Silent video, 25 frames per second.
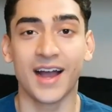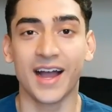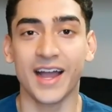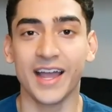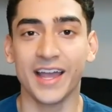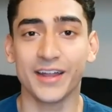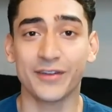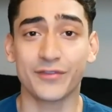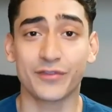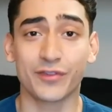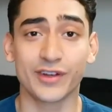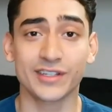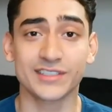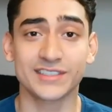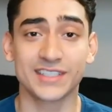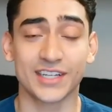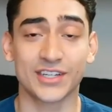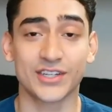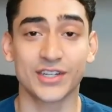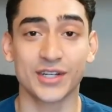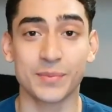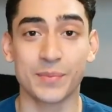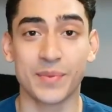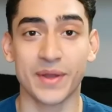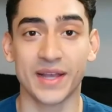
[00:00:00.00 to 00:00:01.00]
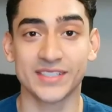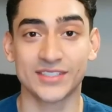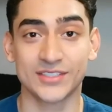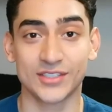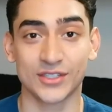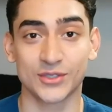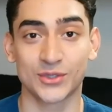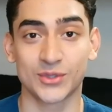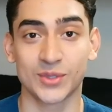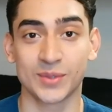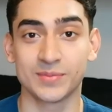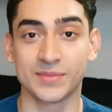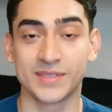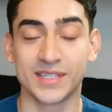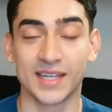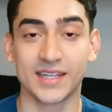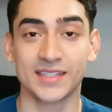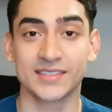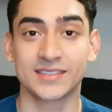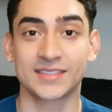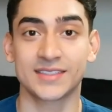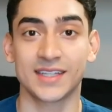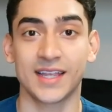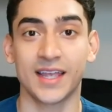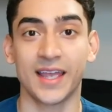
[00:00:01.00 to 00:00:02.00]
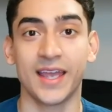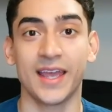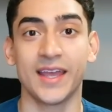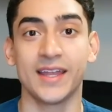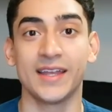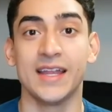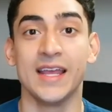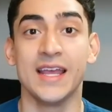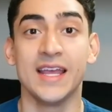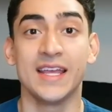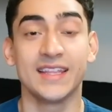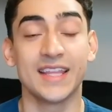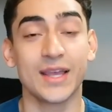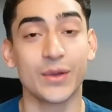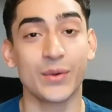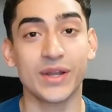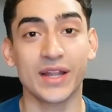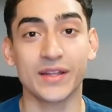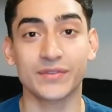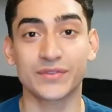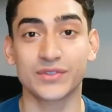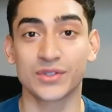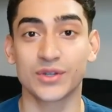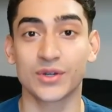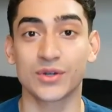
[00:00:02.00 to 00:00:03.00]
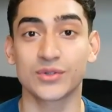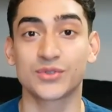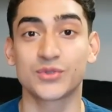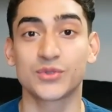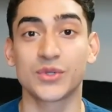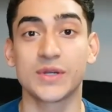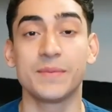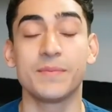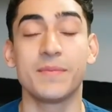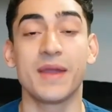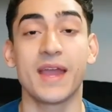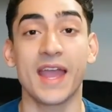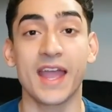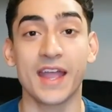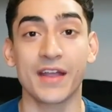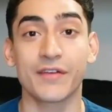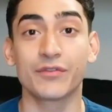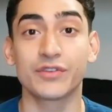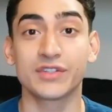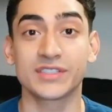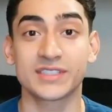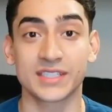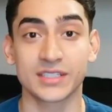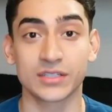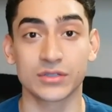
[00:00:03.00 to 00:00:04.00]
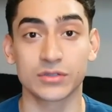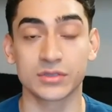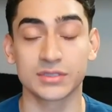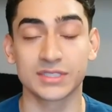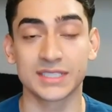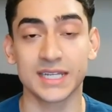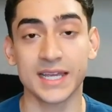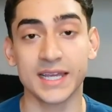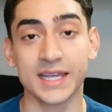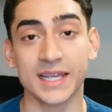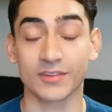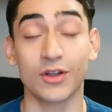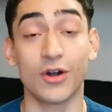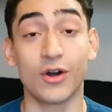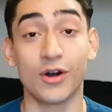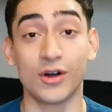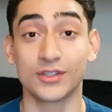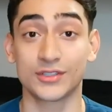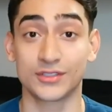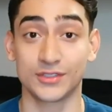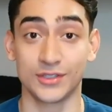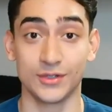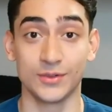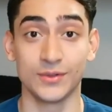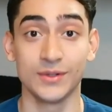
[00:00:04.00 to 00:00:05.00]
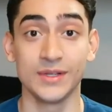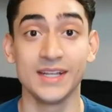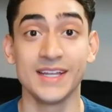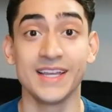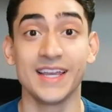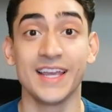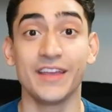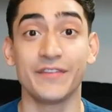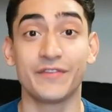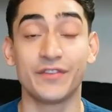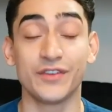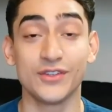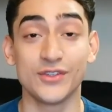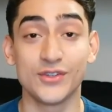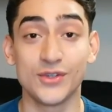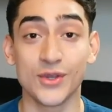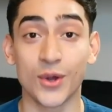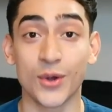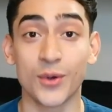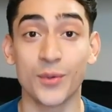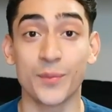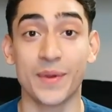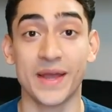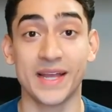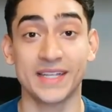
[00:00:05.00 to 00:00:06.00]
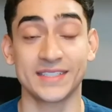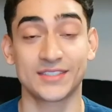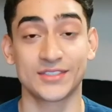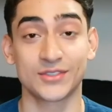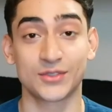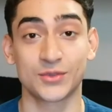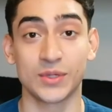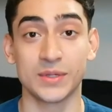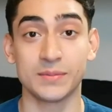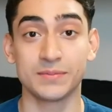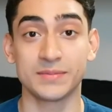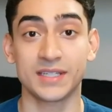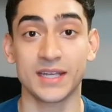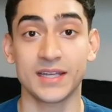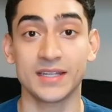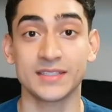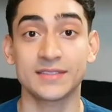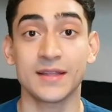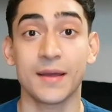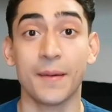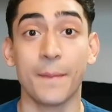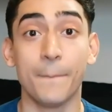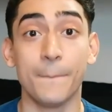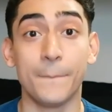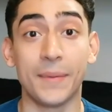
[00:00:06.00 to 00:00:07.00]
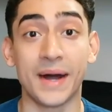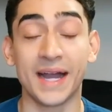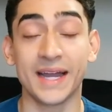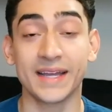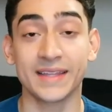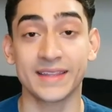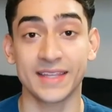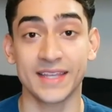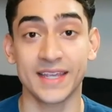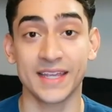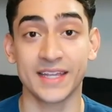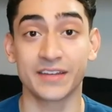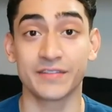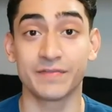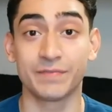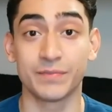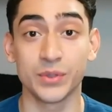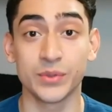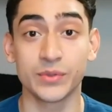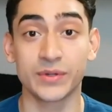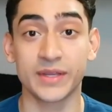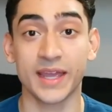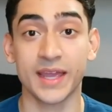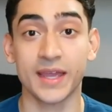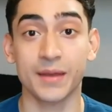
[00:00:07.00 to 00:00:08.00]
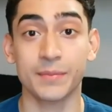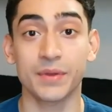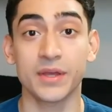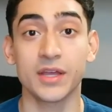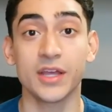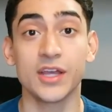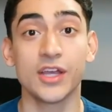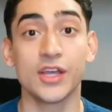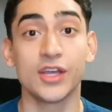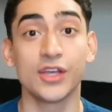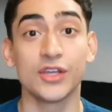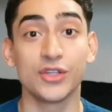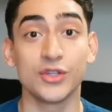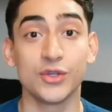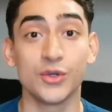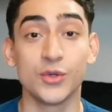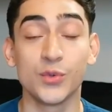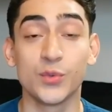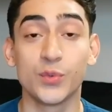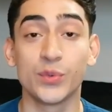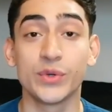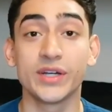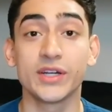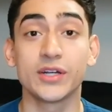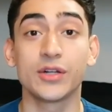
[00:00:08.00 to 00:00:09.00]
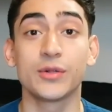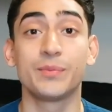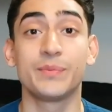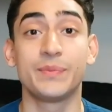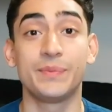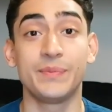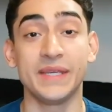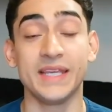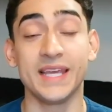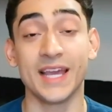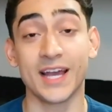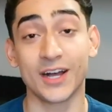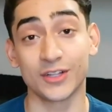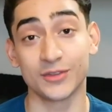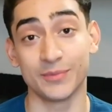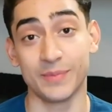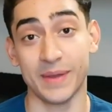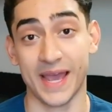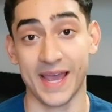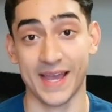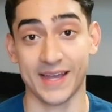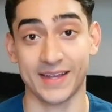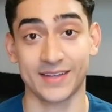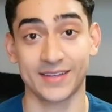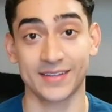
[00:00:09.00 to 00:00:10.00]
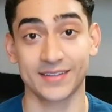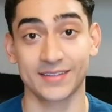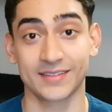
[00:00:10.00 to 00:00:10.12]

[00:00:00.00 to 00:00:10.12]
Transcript: I had friends that couldn't pass their swim tests and they would have to go swim every single day. Also, if you don't pass the swim test by the end of boot camp, you will be held back.